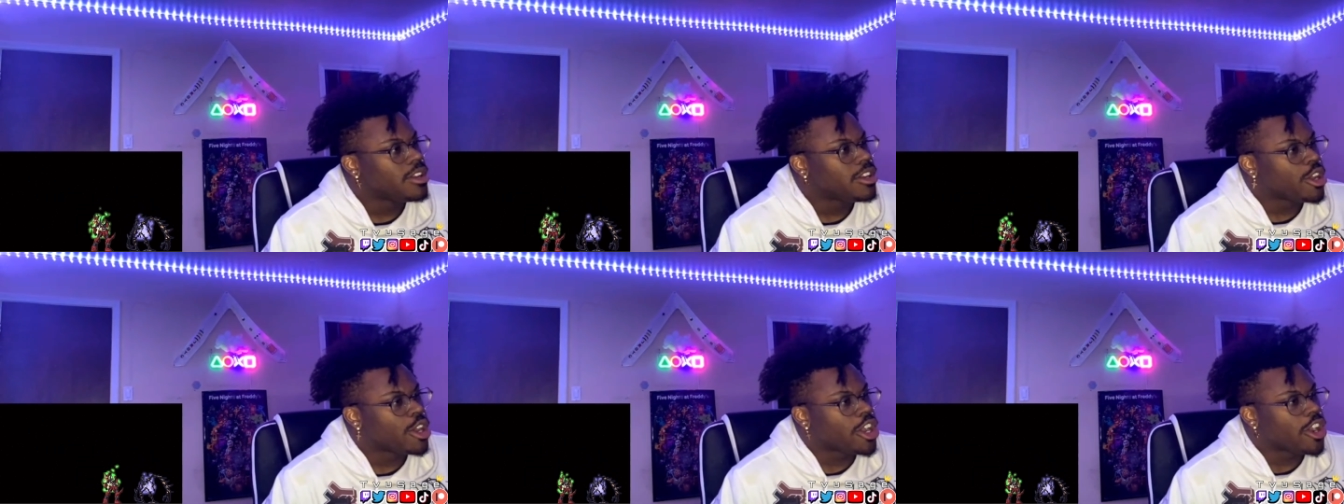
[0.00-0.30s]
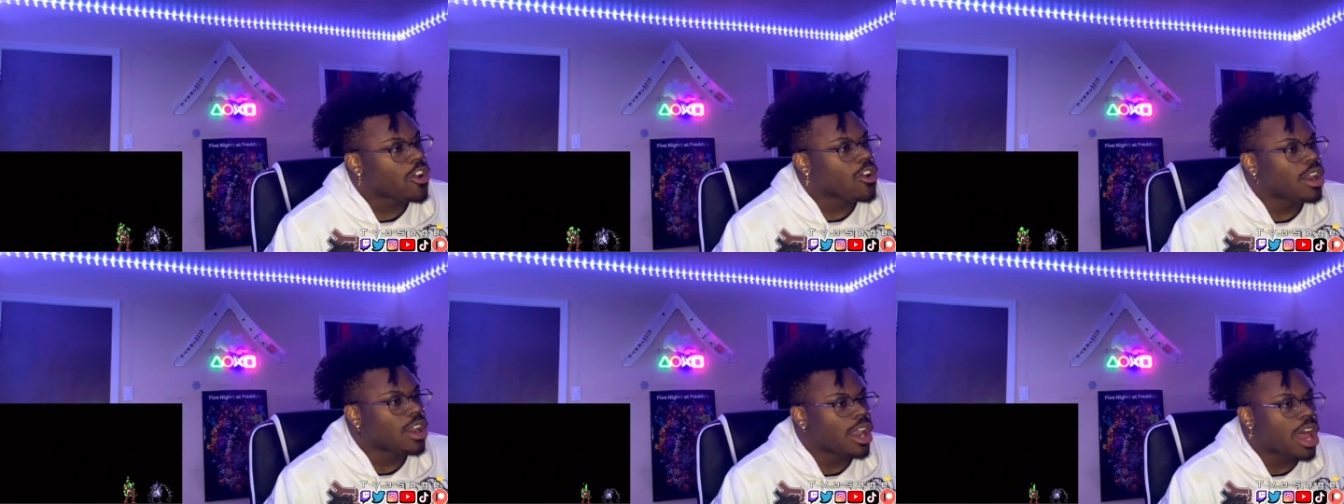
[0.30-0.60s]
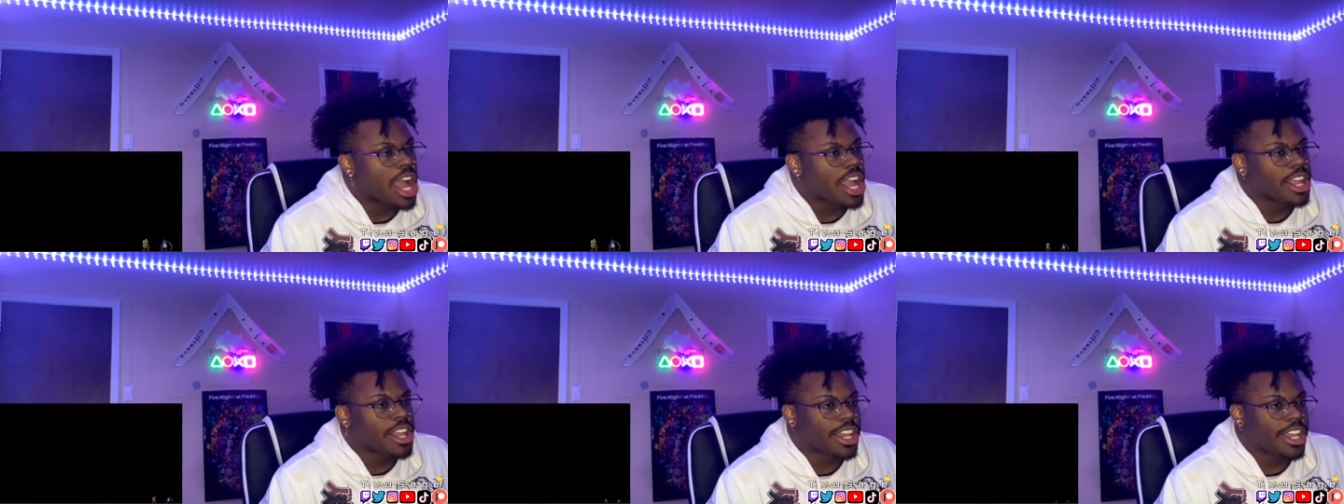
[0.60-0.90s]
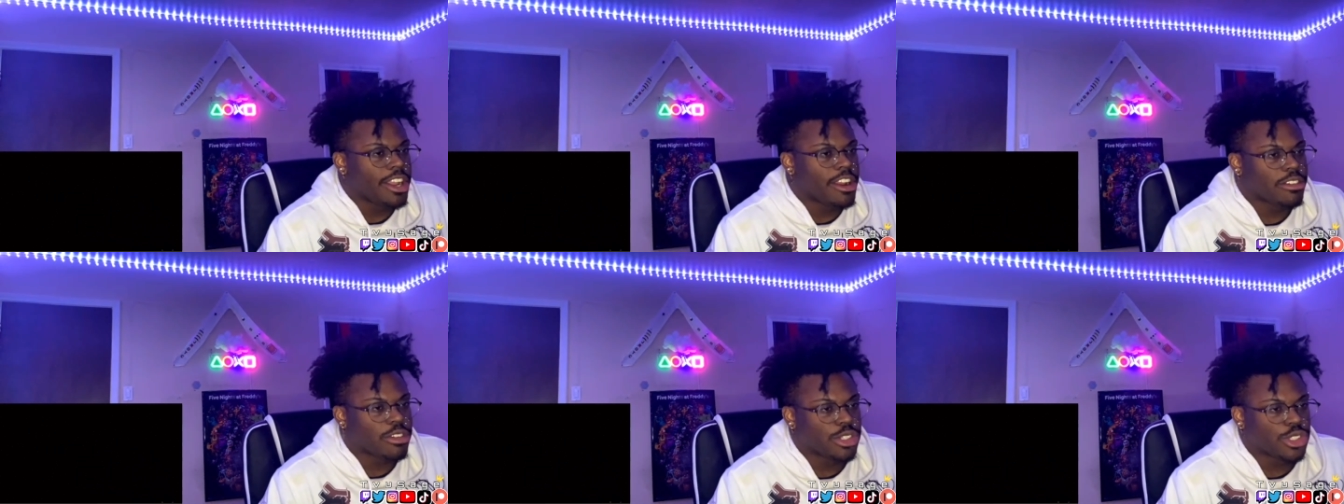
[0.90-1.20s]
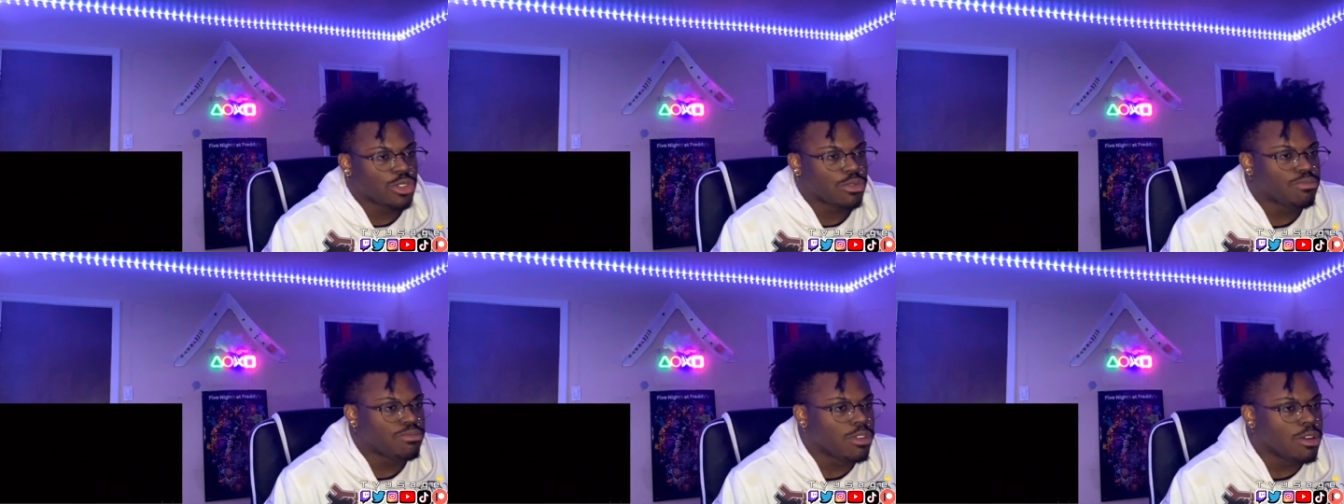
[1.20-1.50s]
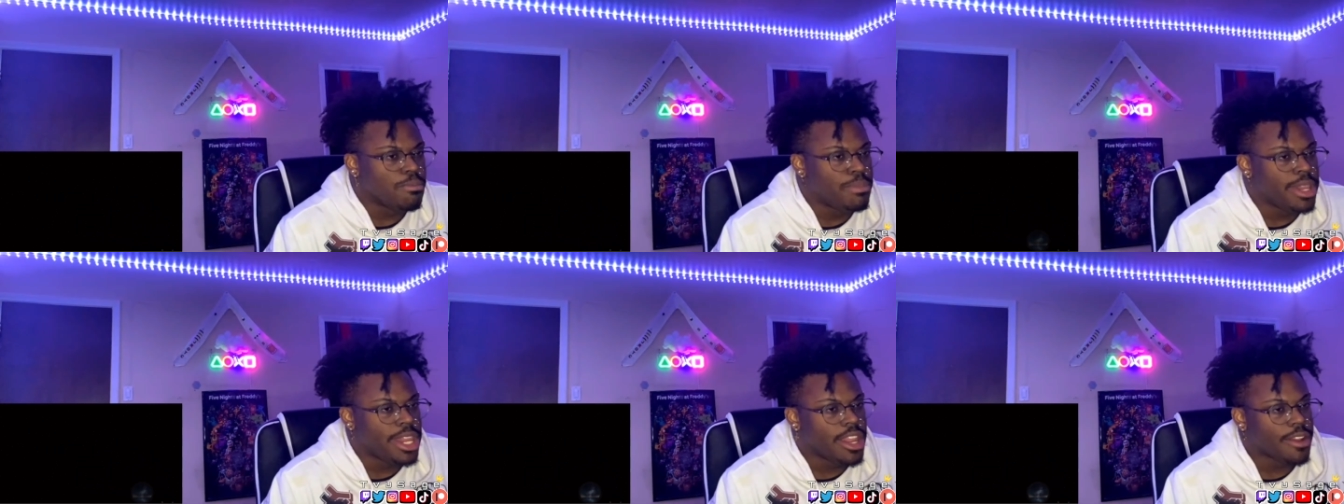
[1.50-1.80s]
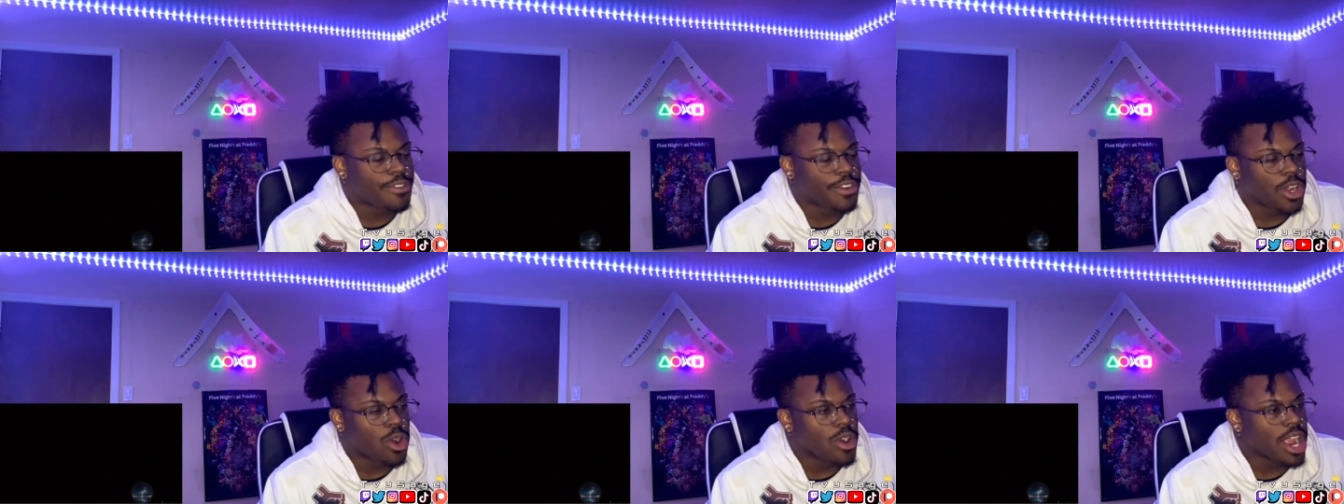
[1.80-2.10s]
You're unlocking characters are, so
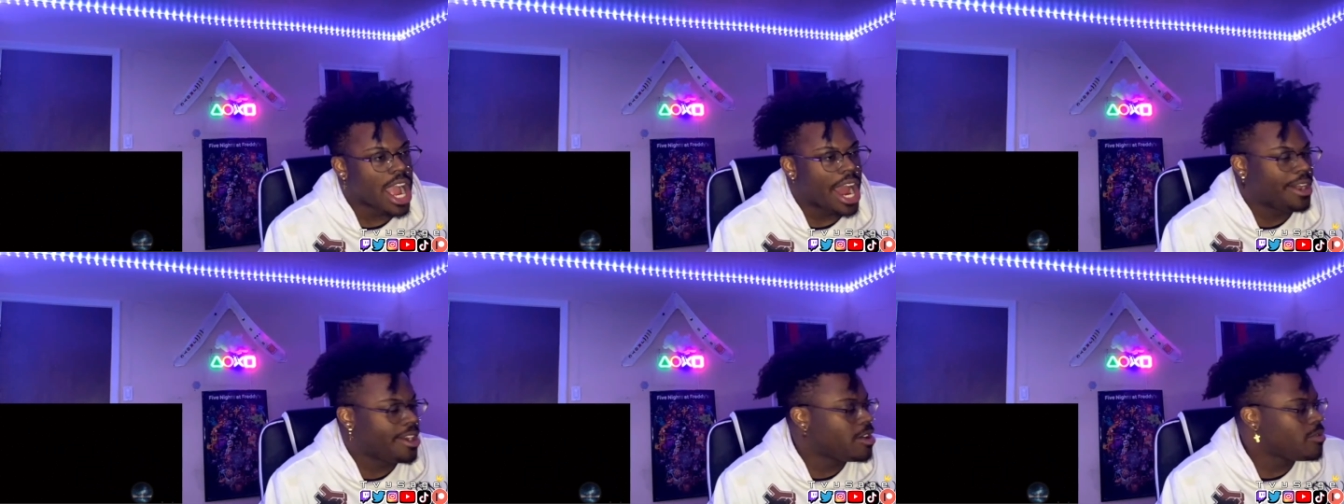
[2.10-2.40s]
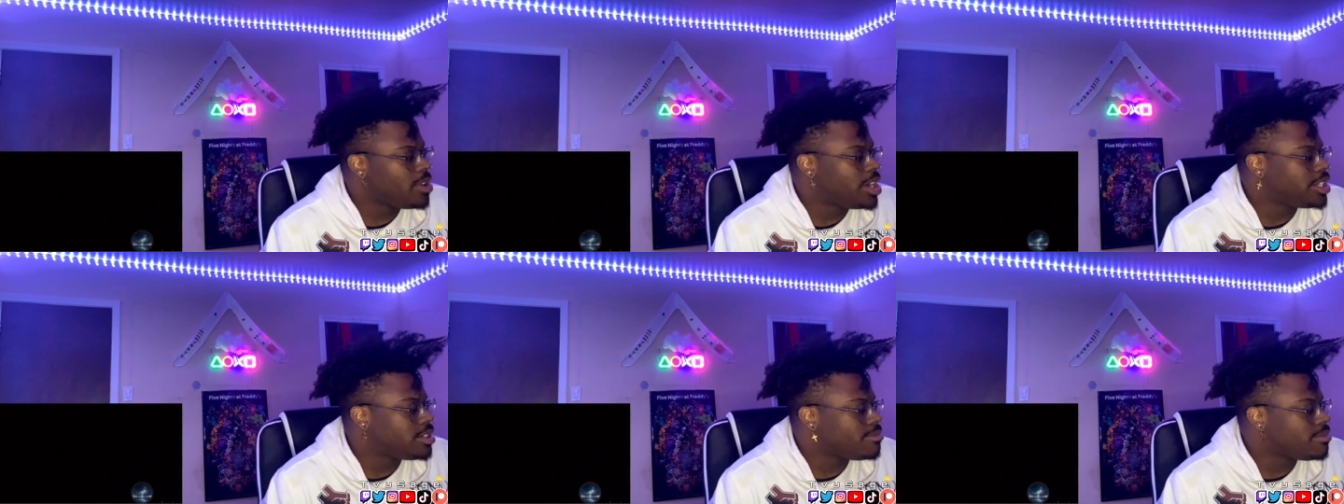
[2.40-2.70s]
big for no goddamn reason.